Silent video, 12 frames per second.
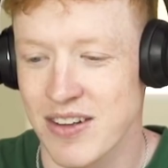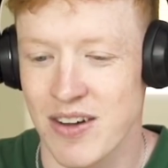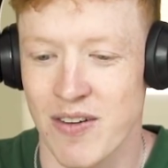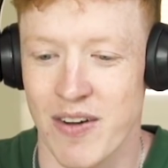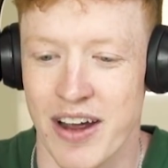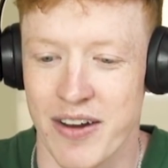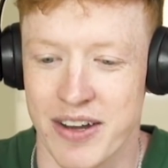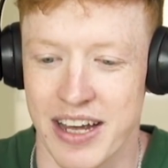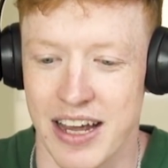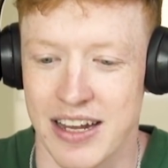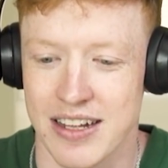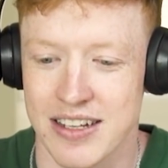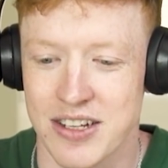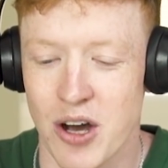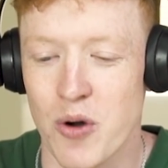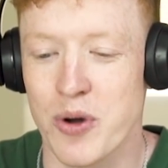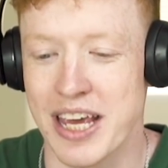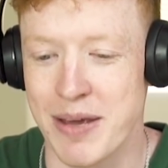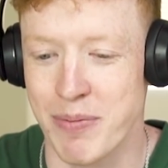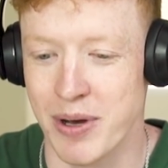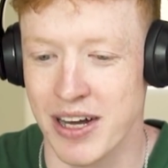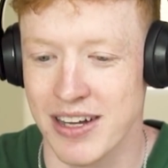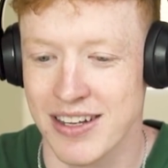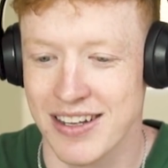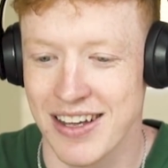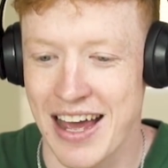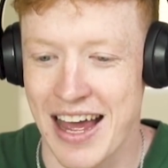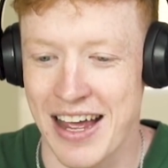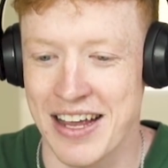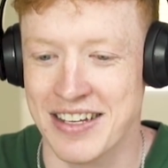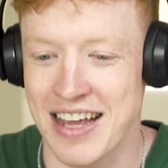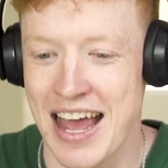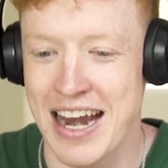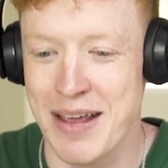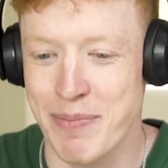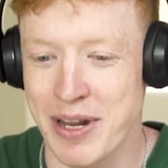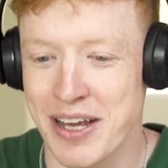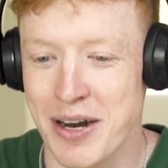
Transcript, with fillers: All right, okay. Goalkeeper. Uh, is anybody